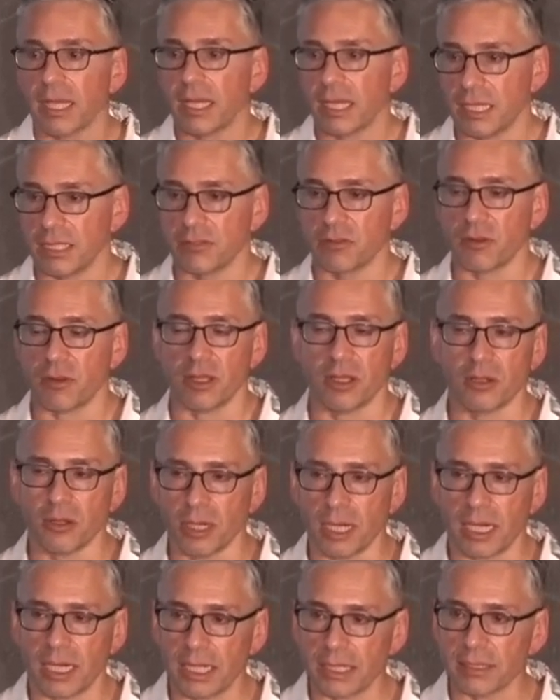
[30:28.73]
is very
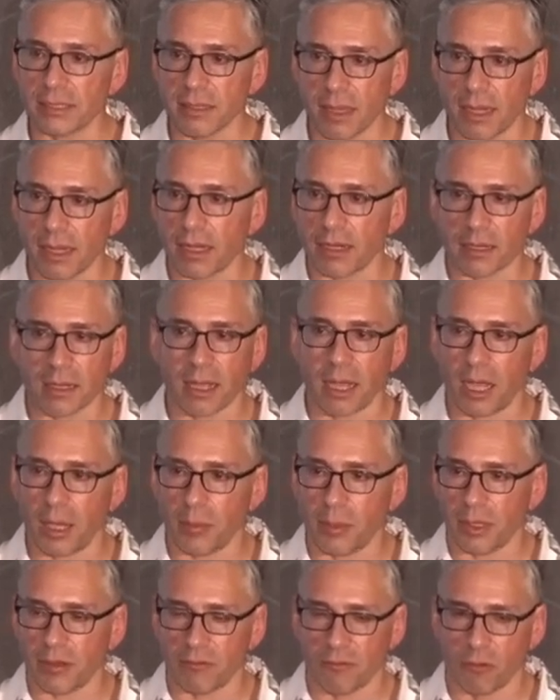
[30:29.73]
good, and it's not
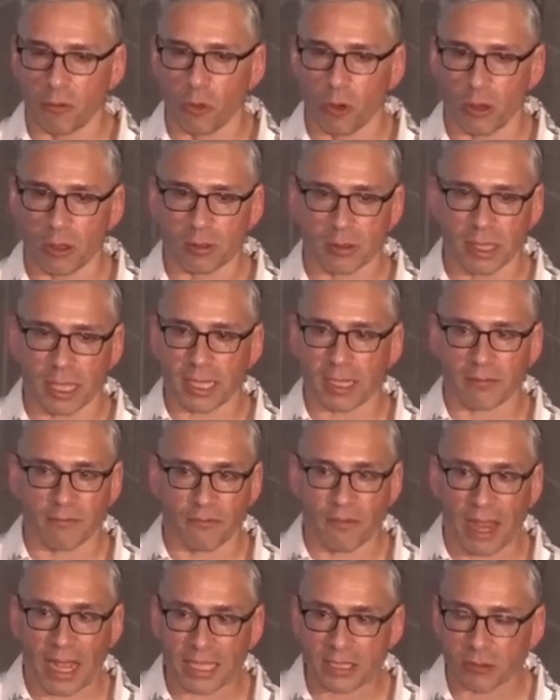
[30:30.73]
uncommon for like
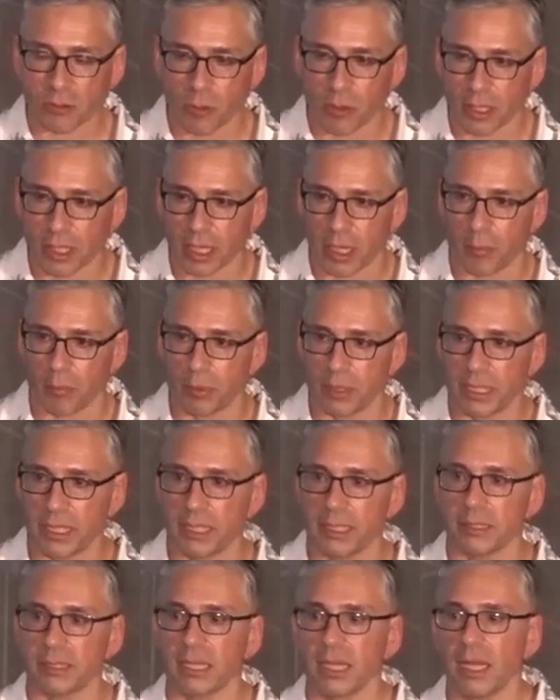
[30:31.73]
fast growing
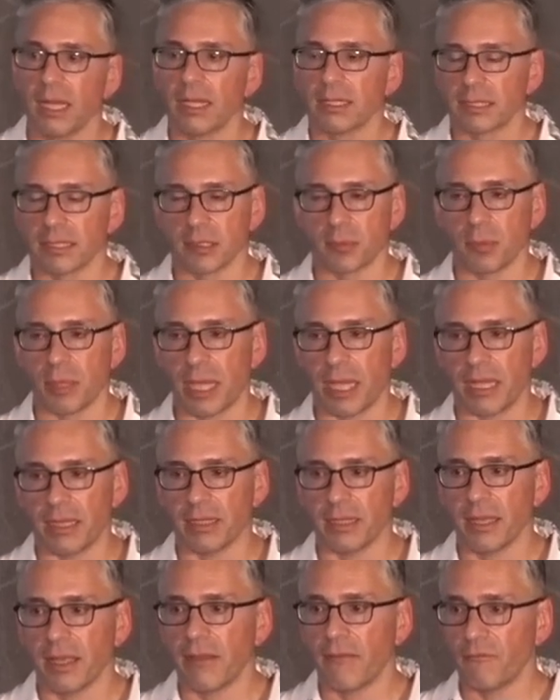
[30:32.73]
companies to spend